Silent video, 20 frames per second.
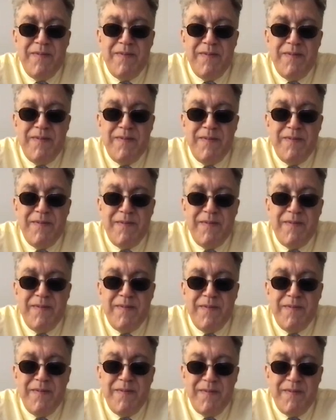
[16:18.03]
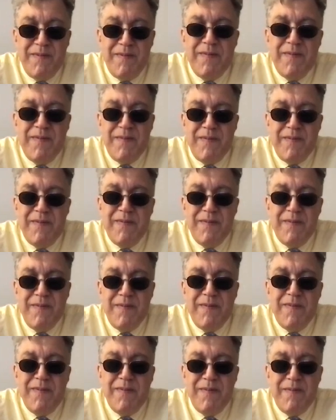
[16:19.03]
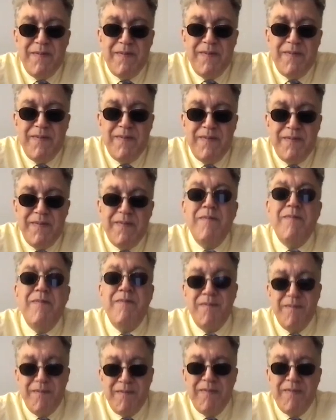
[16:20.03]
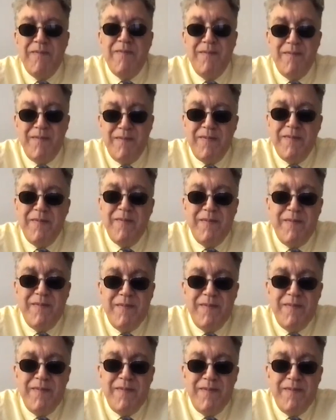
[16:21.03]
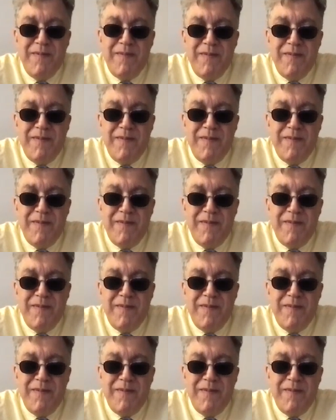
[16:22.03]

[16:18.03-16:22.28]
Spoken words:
(not speaking)